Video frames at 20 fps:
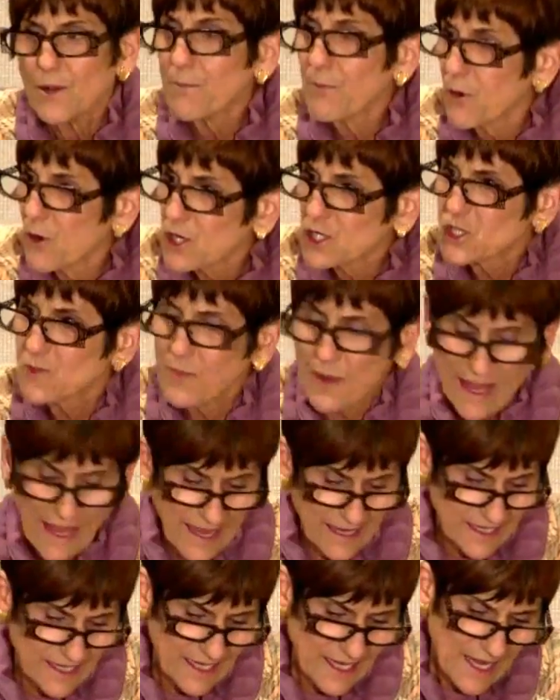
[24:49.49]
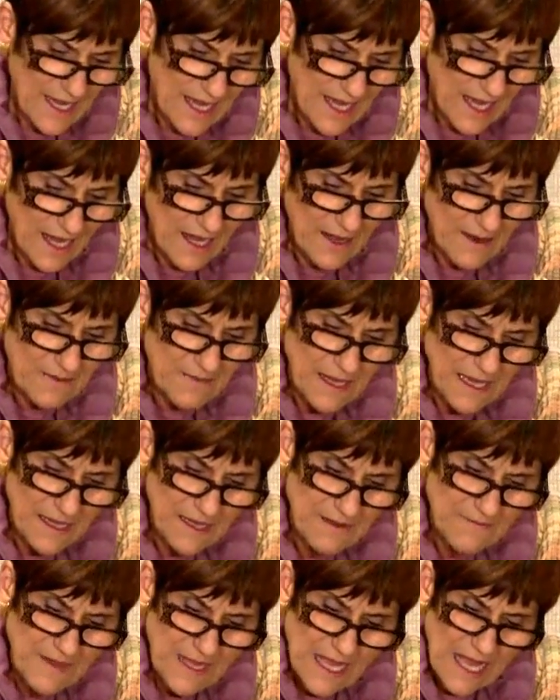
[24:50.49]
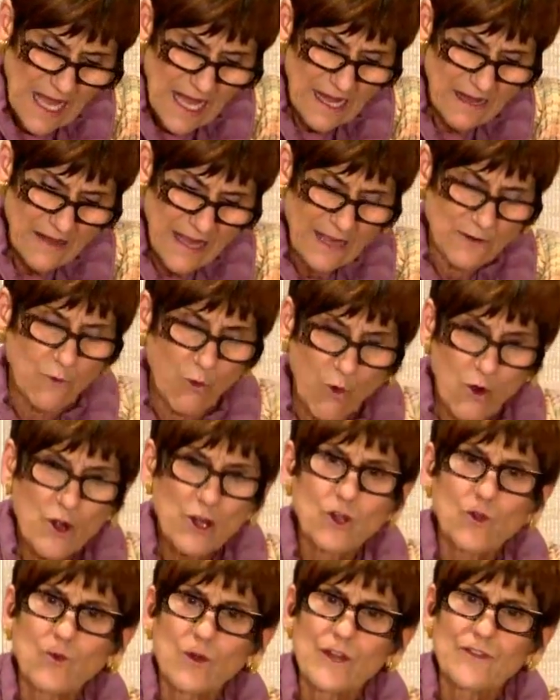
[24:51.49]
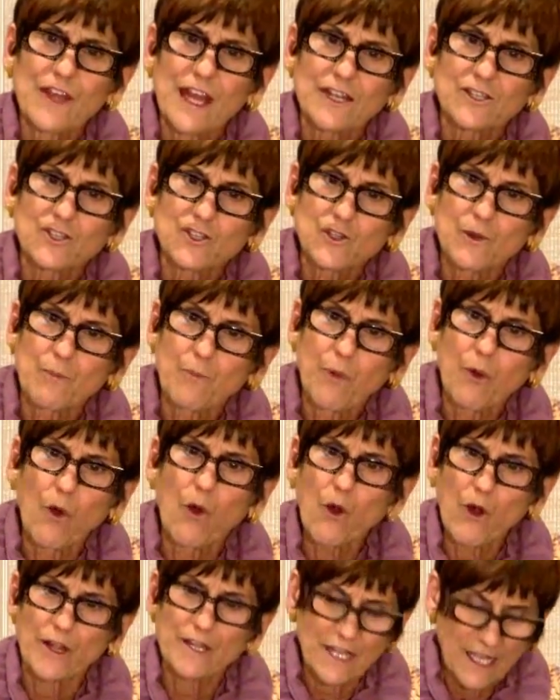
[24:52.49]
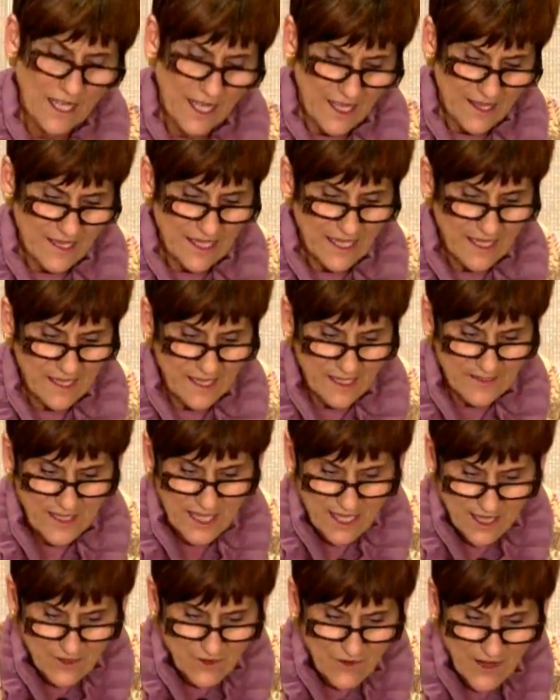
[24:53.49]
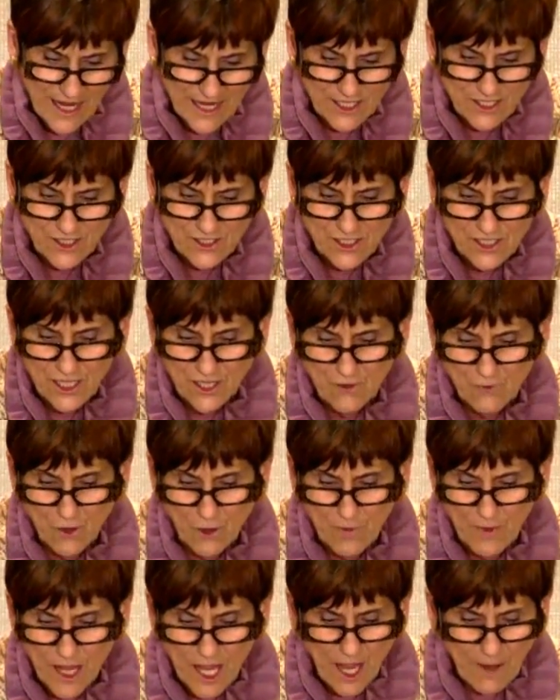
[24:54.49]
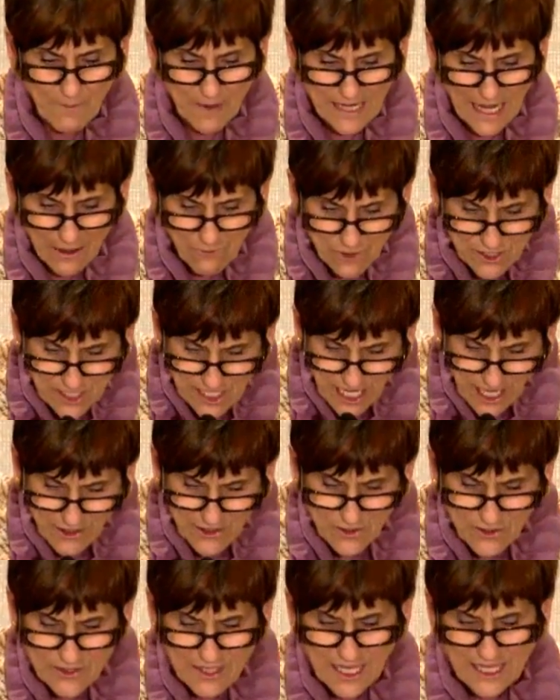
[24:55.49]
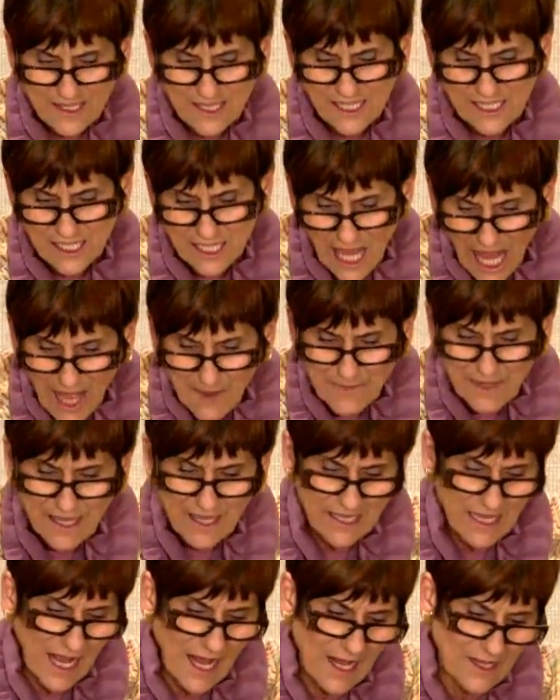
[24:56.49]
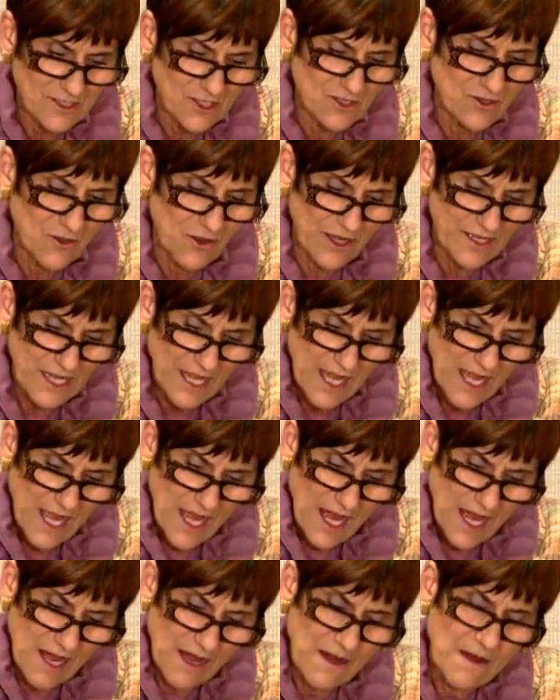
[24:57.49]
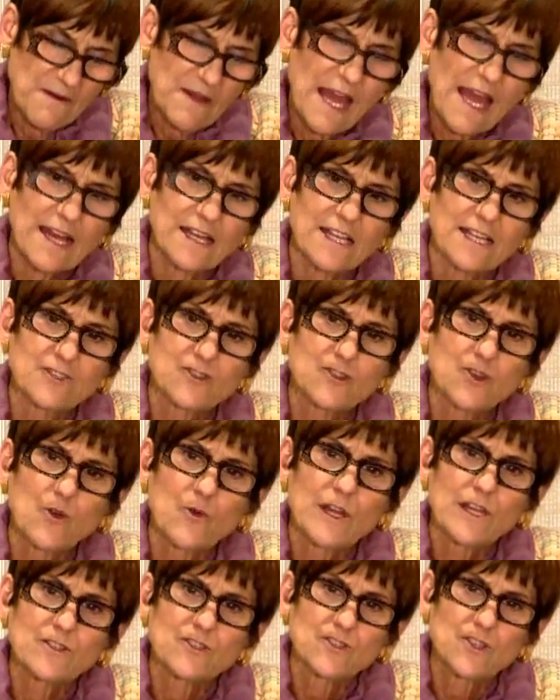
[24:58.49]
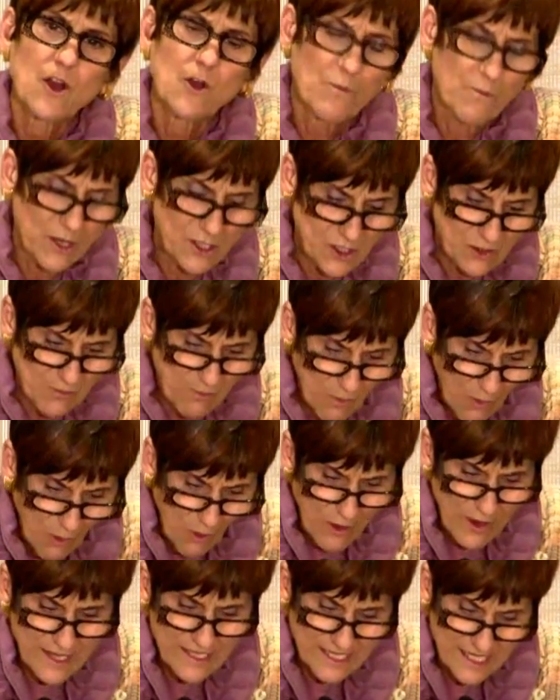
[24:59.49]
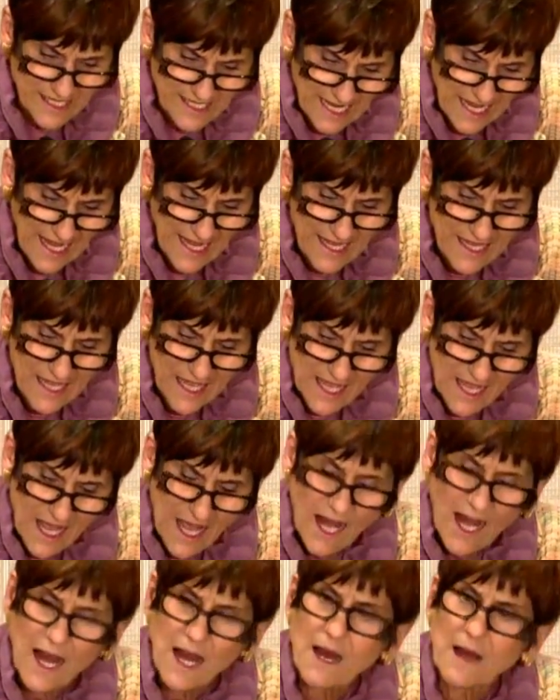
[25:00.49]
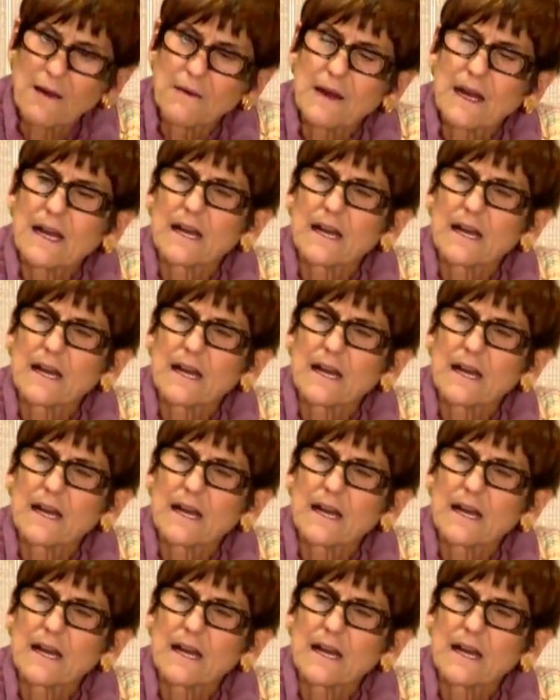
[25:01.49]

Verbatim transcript: to push back uh, um, uh, and work with and support the, the interagency group. But I will tell you that this lobbying onslaught uh, is doing so much more today uh,